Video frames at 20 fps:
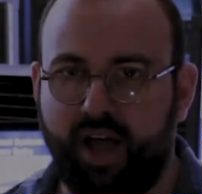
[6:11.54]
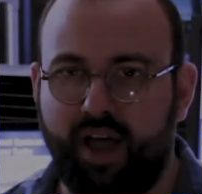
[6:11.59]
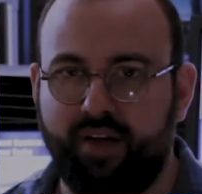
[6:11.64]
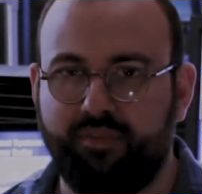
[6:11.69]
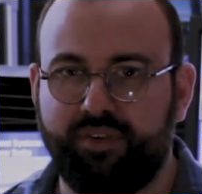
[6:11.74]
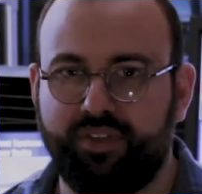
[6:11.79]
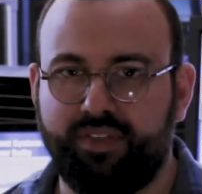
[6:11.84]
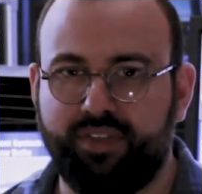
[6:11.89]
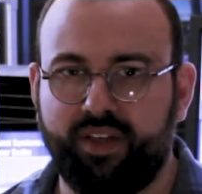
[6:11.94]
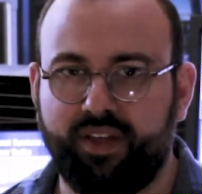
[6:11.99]

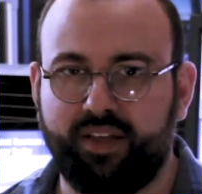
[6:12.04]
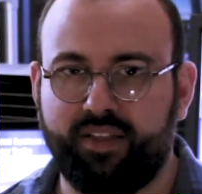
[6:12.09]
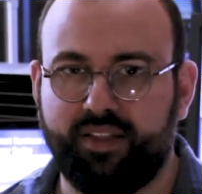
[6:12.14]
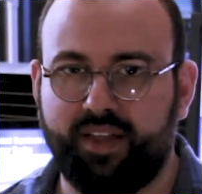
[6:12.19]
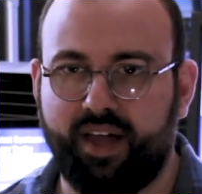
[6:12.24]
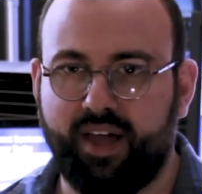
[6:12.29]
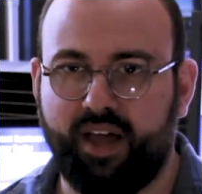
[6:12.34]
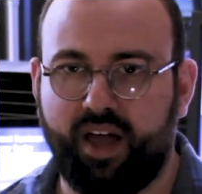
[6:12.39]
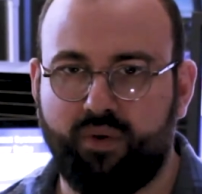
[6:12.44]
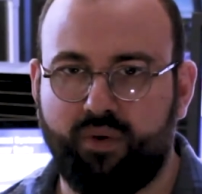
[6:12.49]
Everything
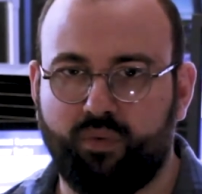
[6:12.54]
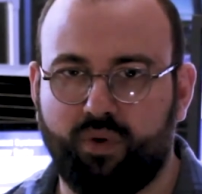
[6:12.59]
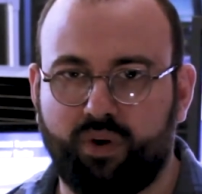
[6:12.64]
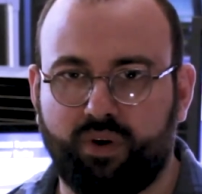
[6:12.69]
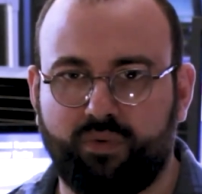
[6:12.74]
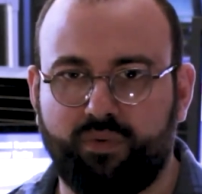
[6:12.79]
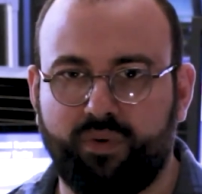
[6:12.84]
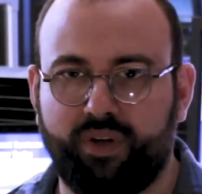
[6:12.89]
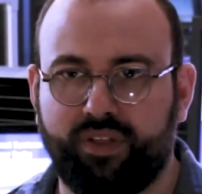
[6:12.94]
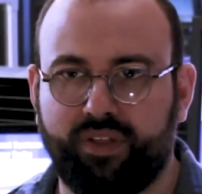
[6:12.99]
that I
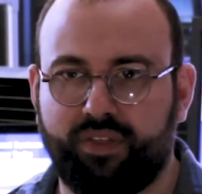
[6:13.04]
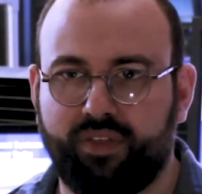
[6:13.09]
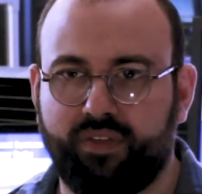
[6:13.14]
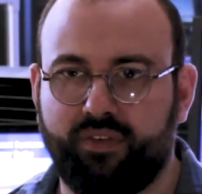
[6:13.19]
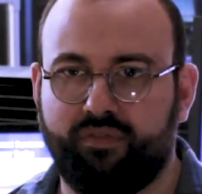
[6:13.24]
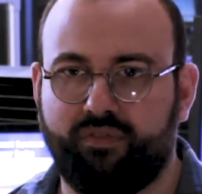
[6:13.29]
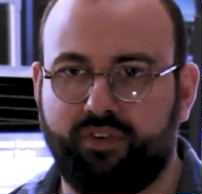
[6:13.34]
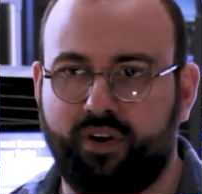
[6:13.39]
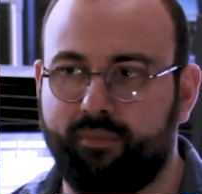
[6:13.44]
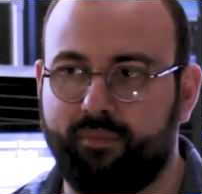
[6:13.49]
work with,
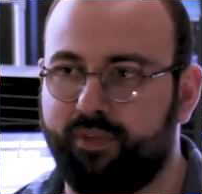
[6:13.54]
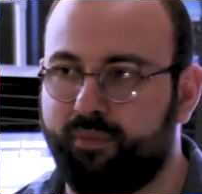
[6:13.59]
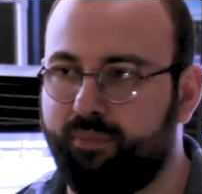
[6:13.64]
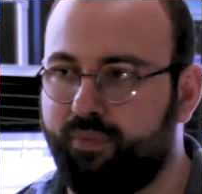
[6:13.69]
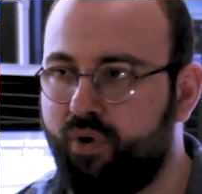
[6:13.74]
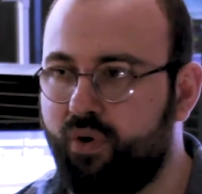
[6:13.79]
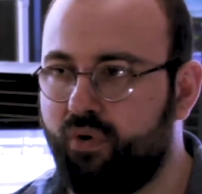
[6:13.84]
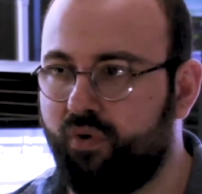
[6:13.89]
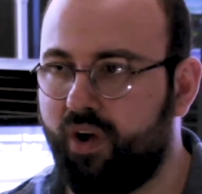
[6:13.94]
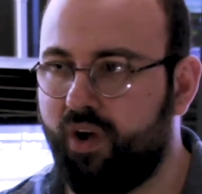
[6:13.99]
from the
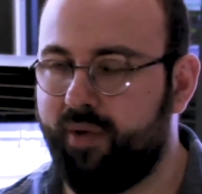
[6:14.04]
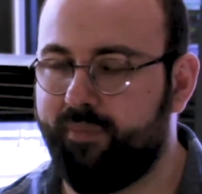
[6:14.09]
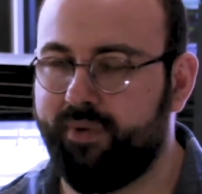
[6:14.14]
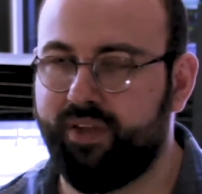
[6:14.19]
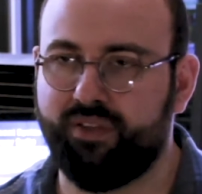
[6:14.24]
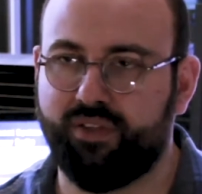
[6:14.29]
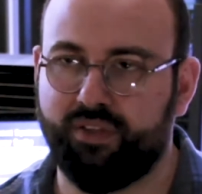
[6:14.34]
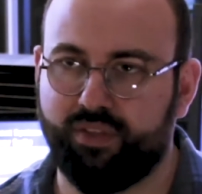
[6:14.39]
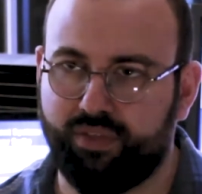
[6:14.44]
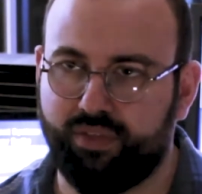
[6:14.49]

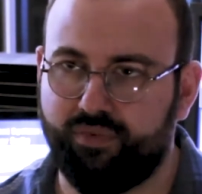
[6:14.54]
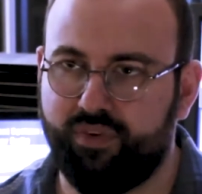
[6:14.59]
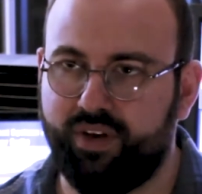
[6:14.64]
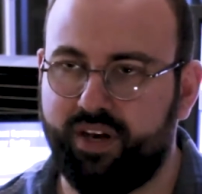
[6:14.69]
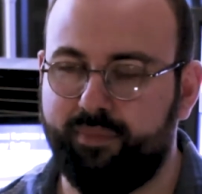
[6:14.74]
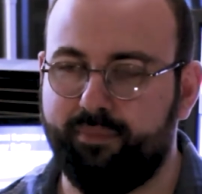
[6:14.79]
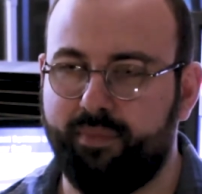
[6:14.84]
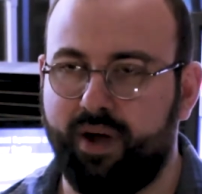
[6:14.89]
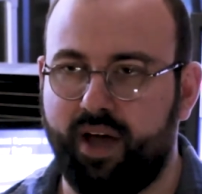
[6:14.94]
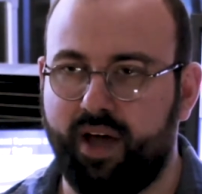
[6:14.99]
programming to the
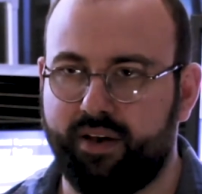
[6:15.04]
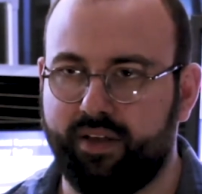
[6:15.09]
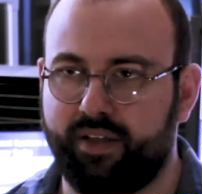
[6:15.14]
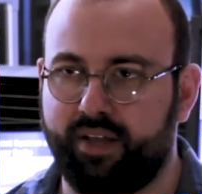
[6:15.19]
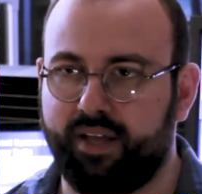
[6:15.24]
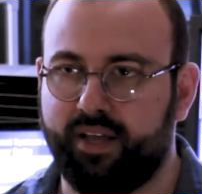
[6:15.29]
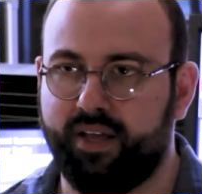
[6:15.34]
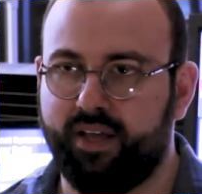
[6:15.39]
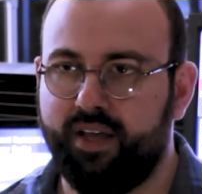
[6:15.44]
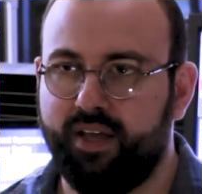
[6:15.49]
3D
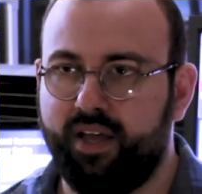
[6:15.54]
modeling,